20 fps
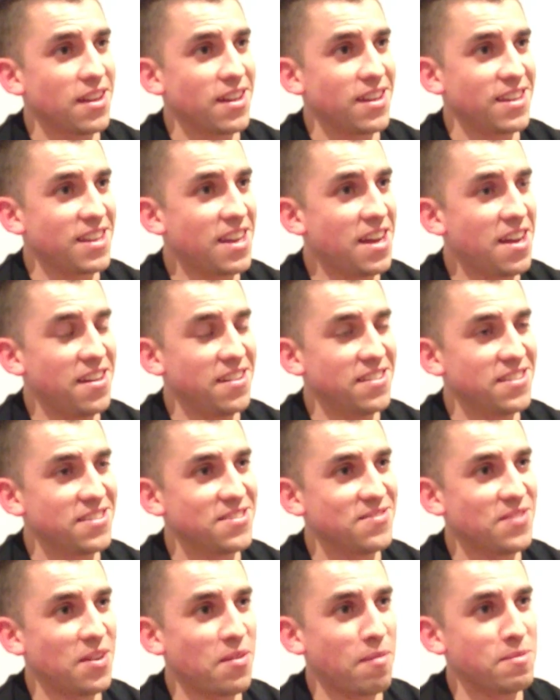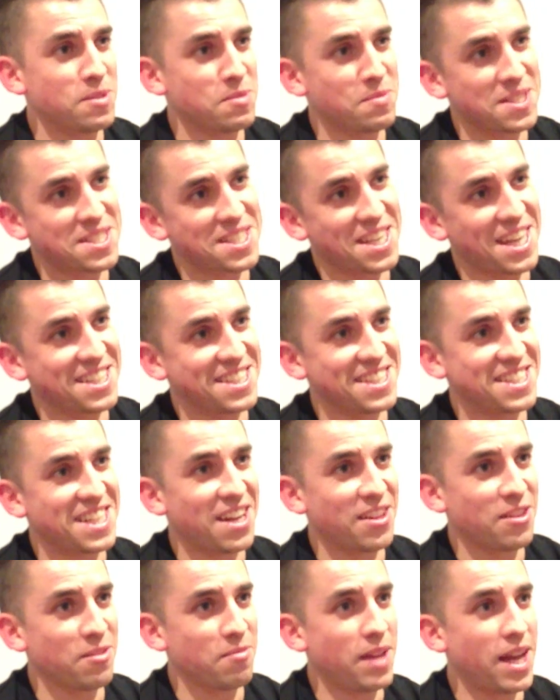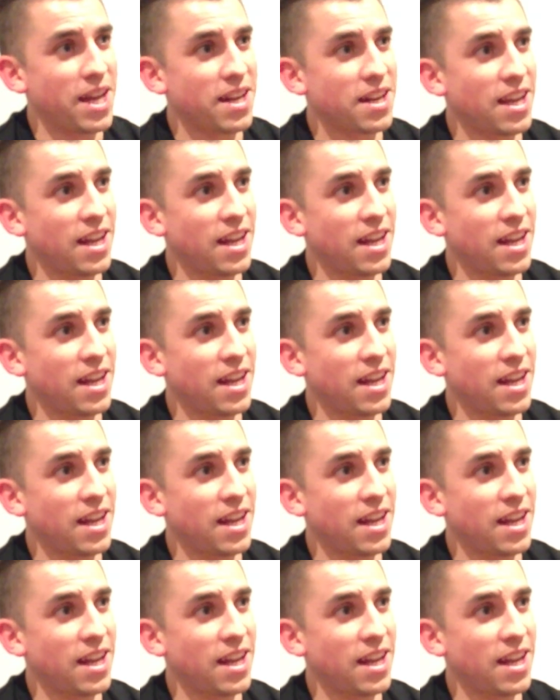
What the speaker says: yeah, my mum's a bit scared to tell them that.